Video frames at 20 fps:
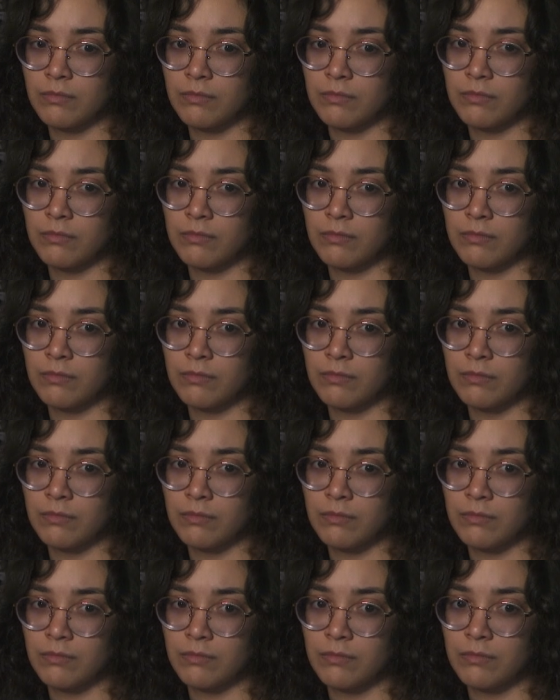
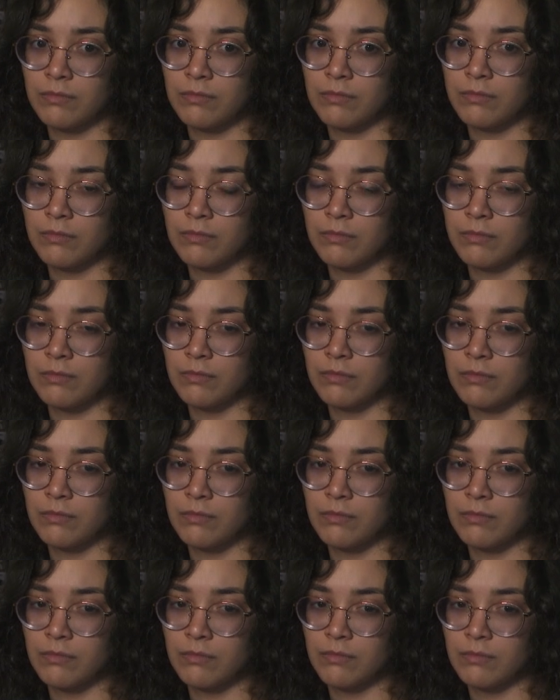
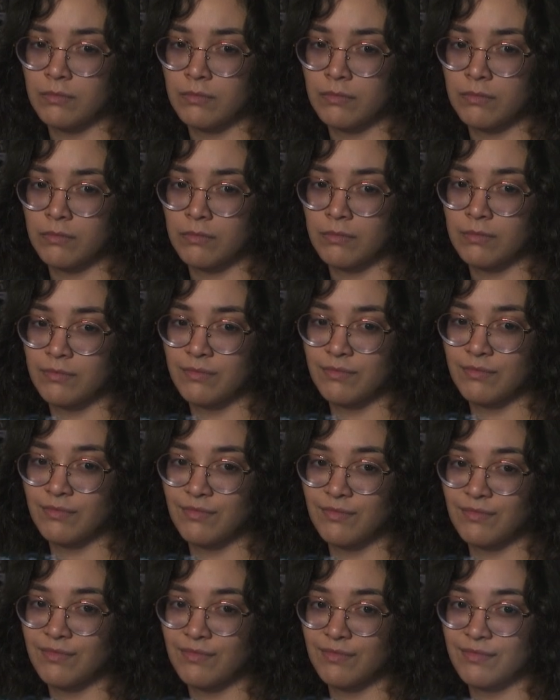
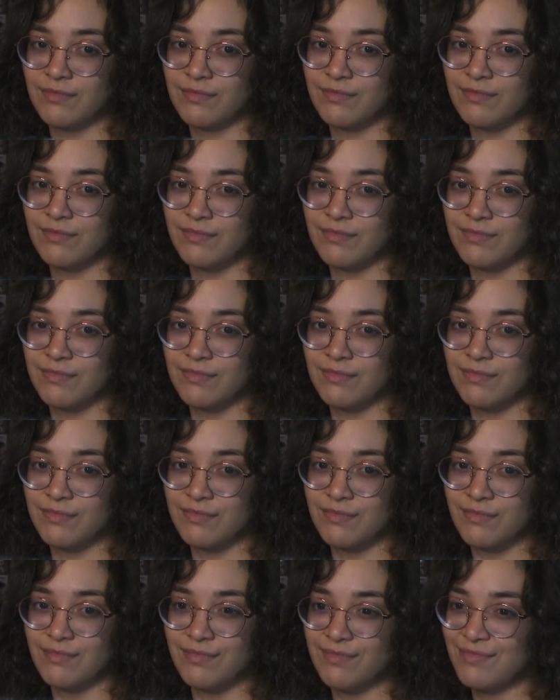
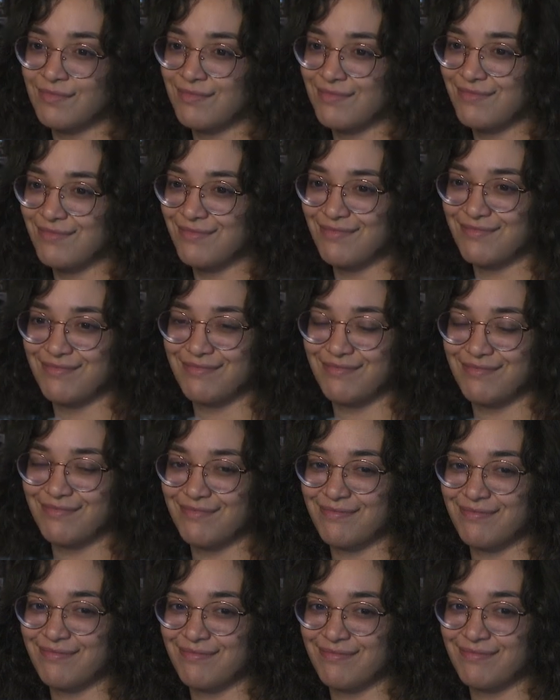
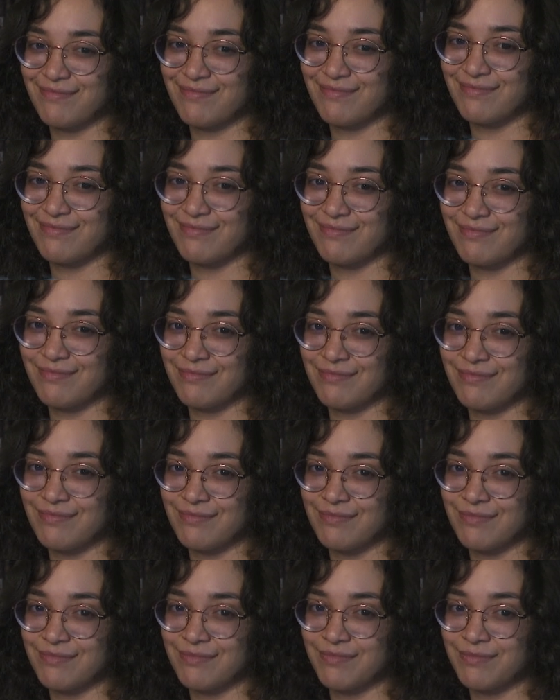
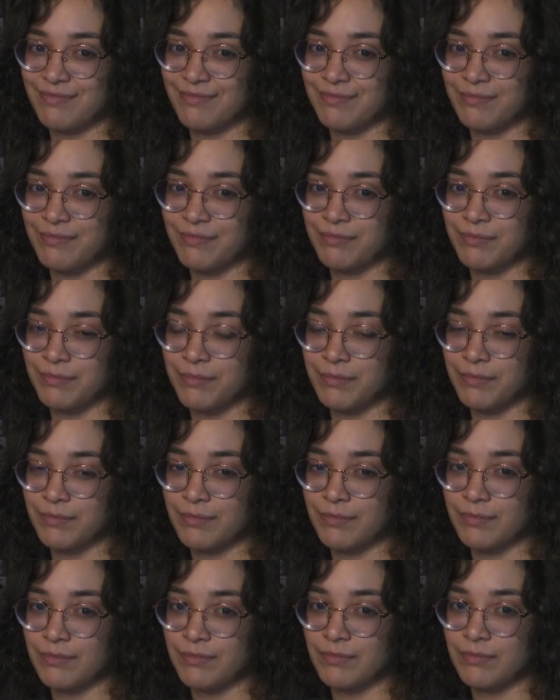
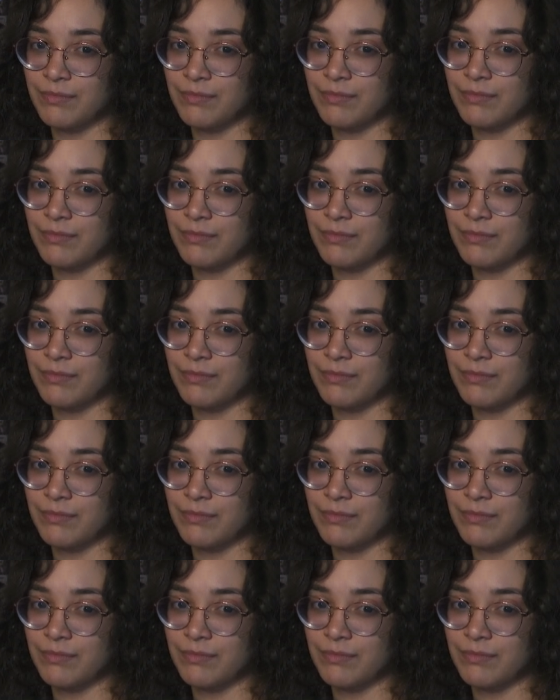(not speaking)